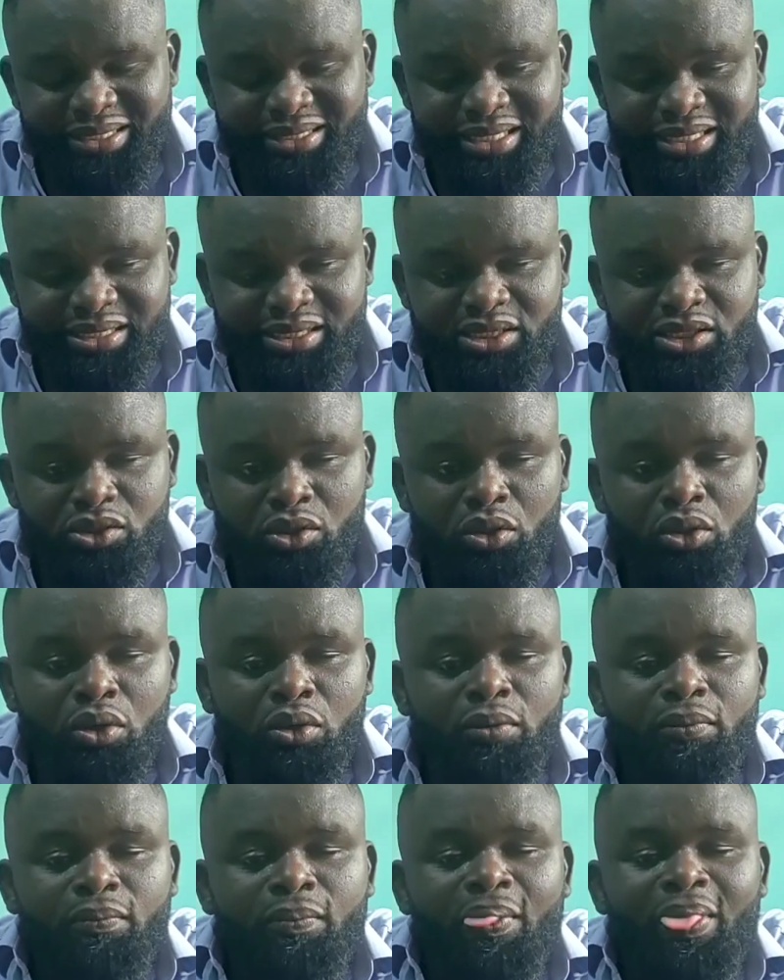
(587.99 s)
So
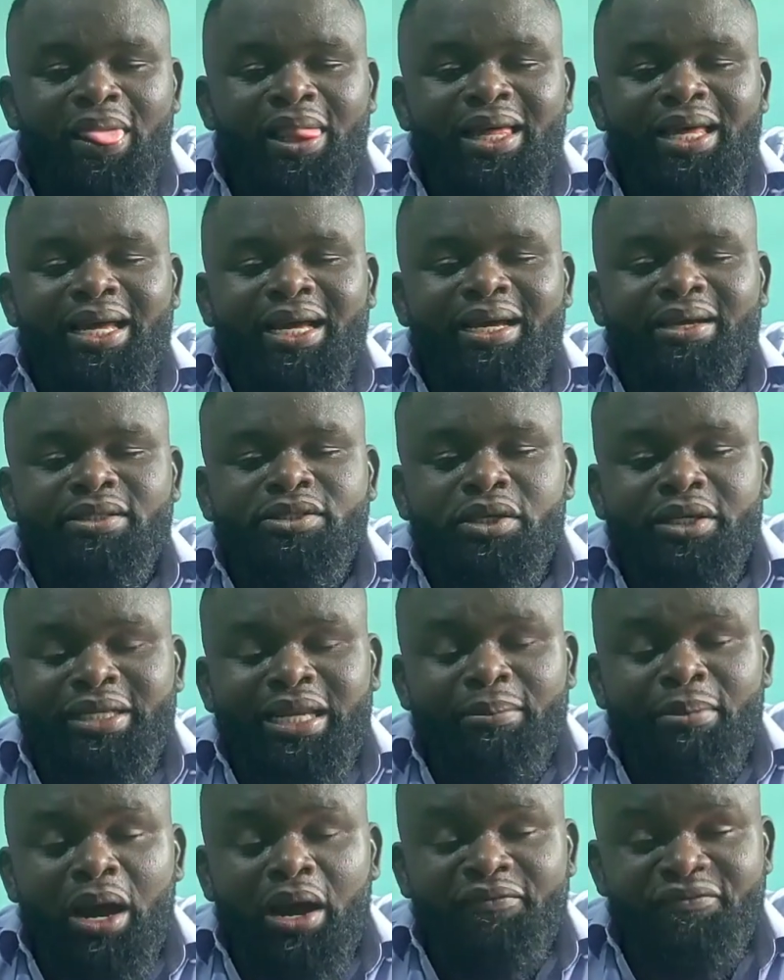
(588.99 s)
you're talking
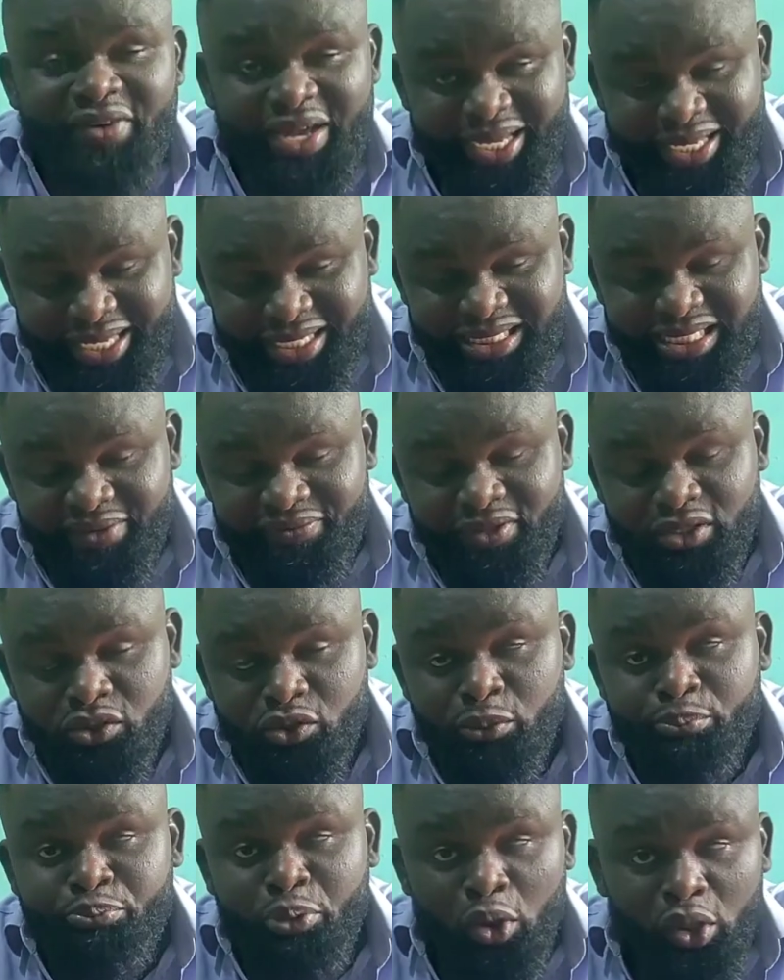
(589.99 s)
about vehicles given to
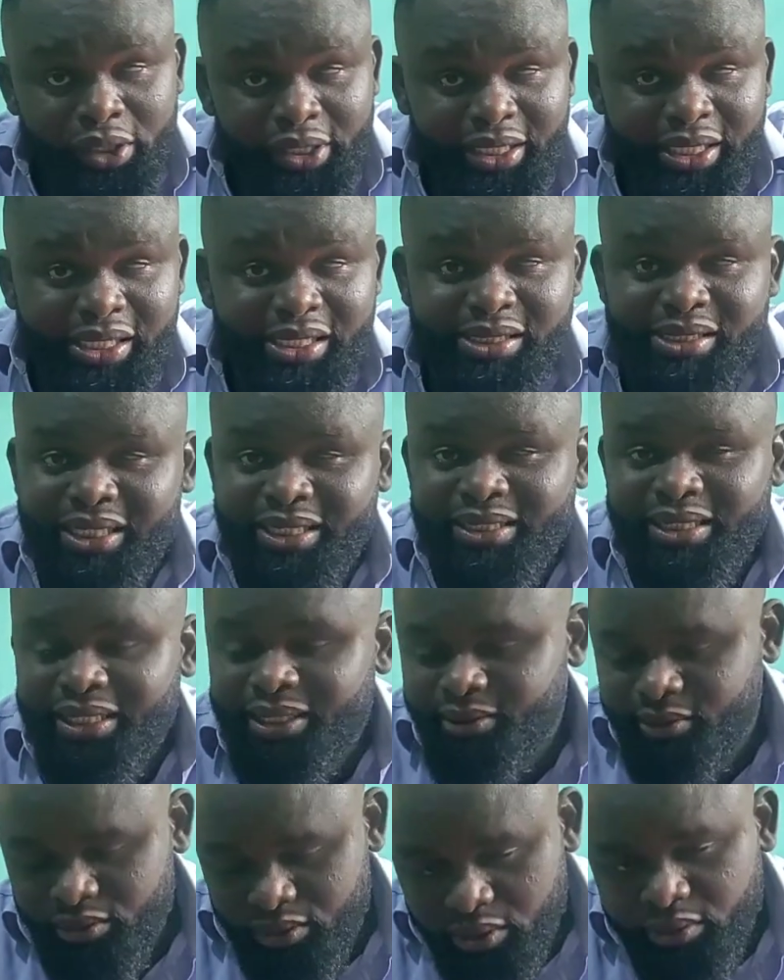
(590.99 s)
police and
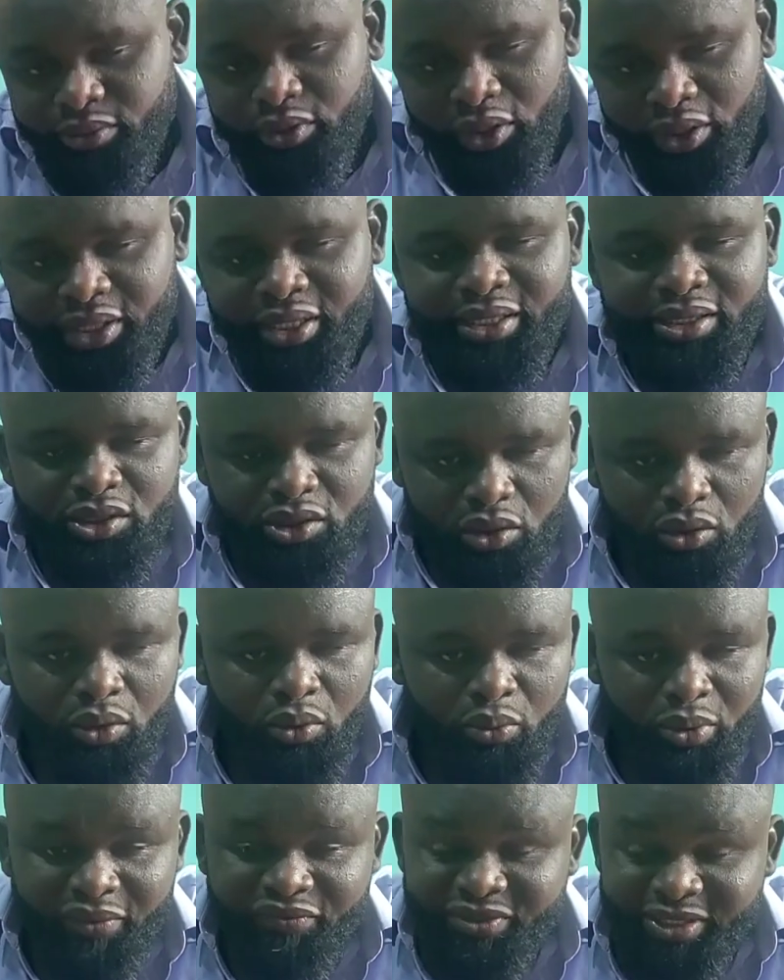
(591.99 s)
okay, so we've
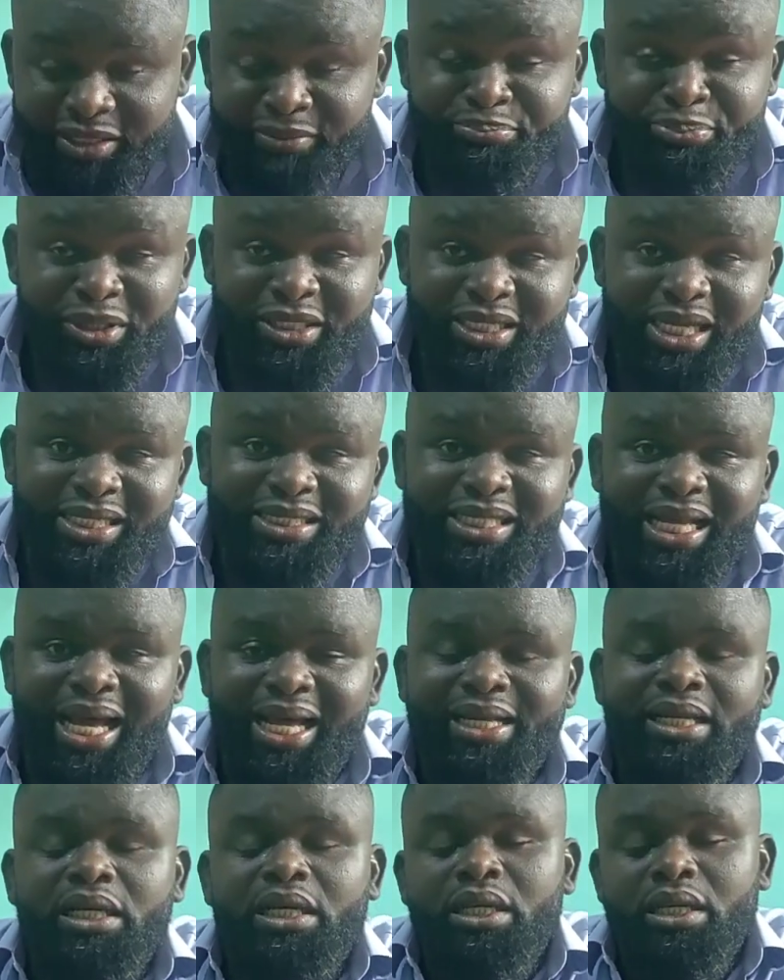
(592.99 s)
seen pictures
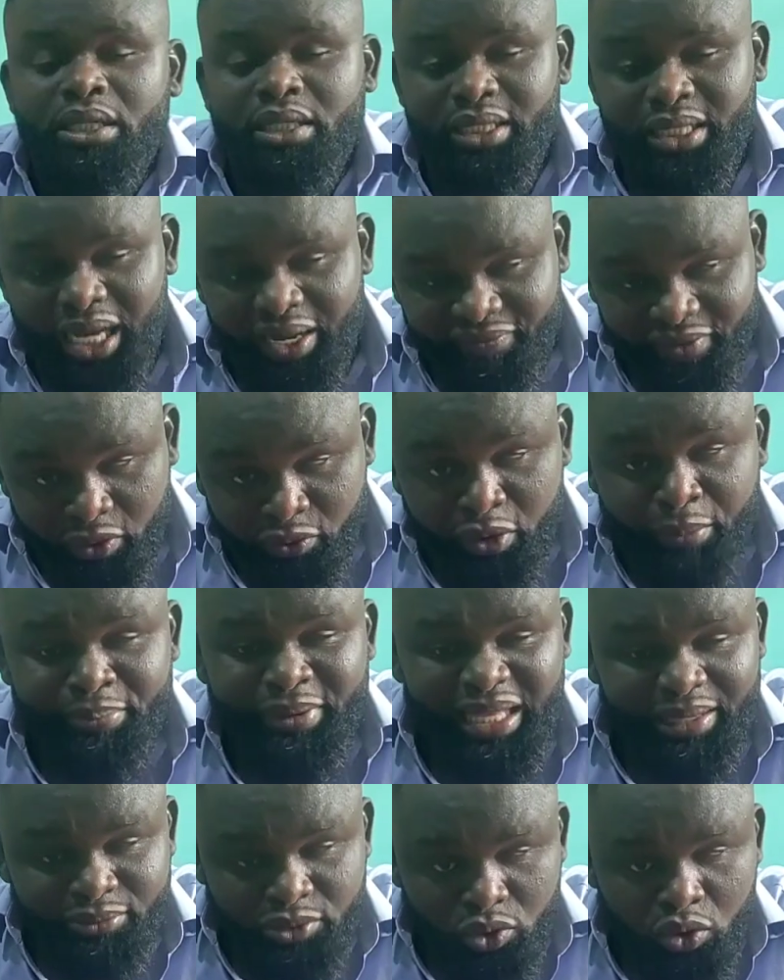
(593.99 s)
that they have equipped them
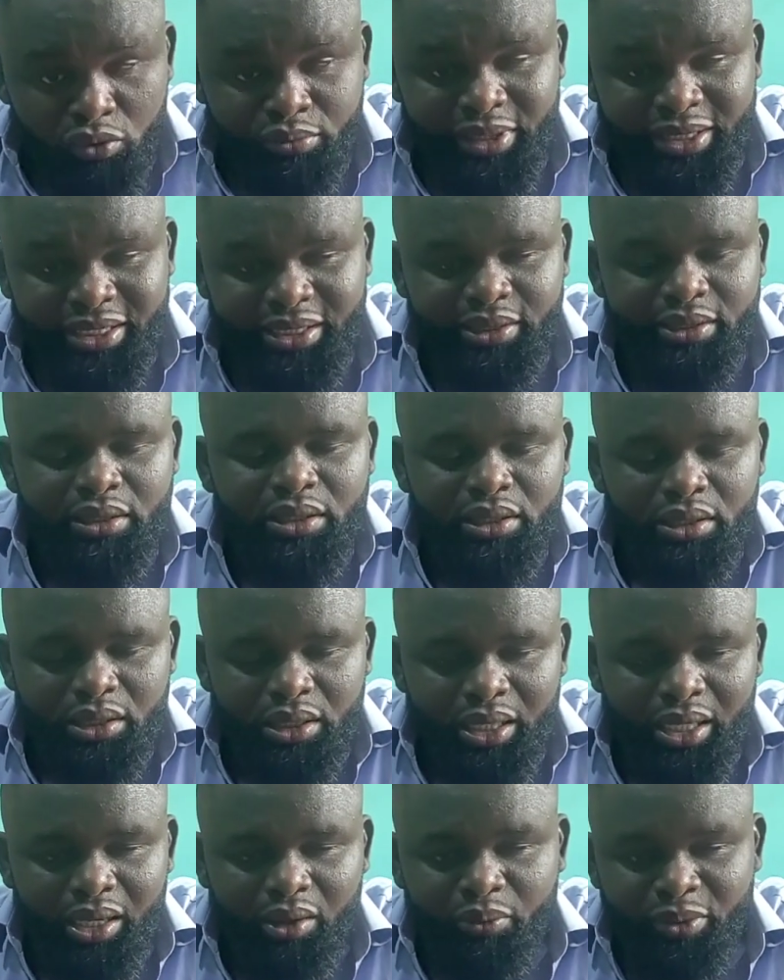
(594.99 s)
so many
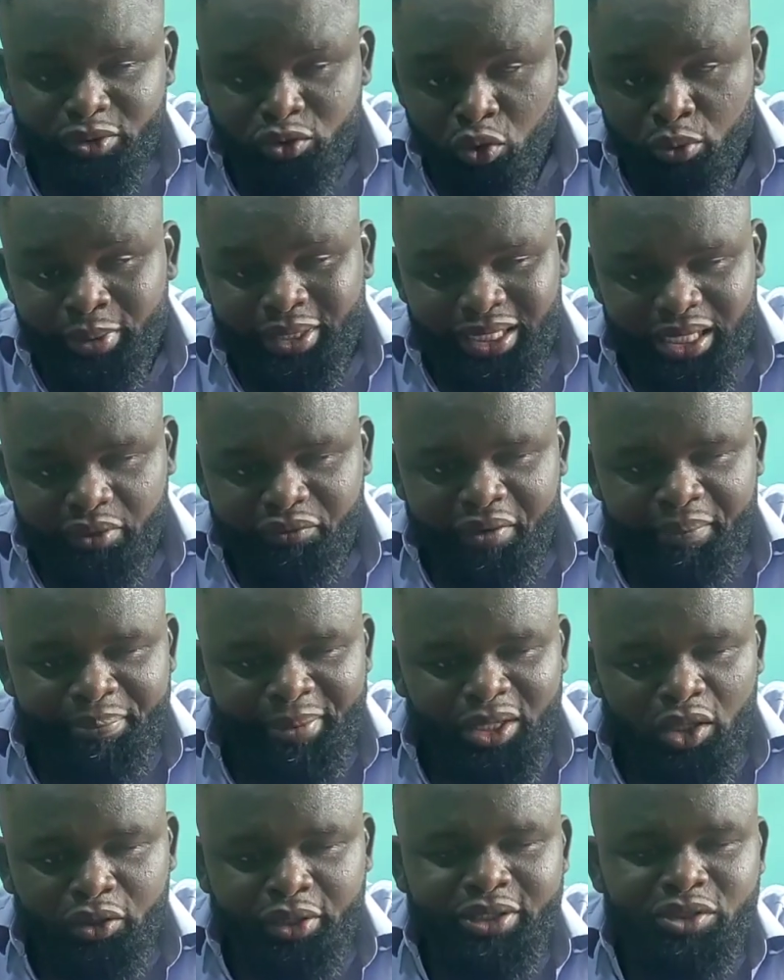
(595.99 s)
with so many equipment.
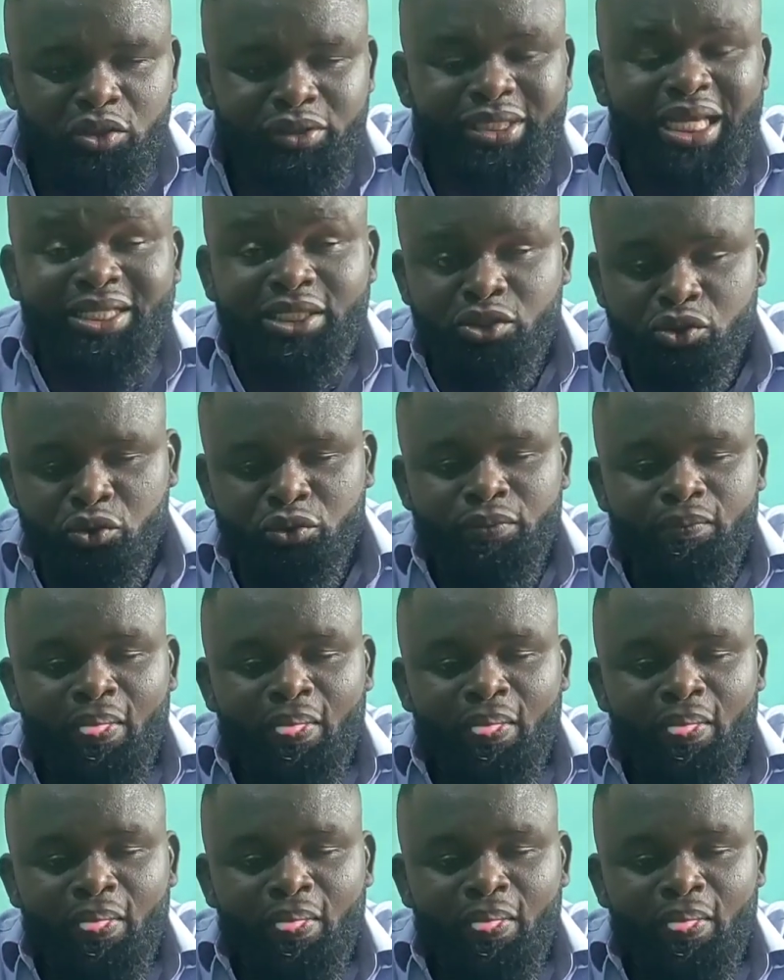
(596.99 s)
Okay, so 32.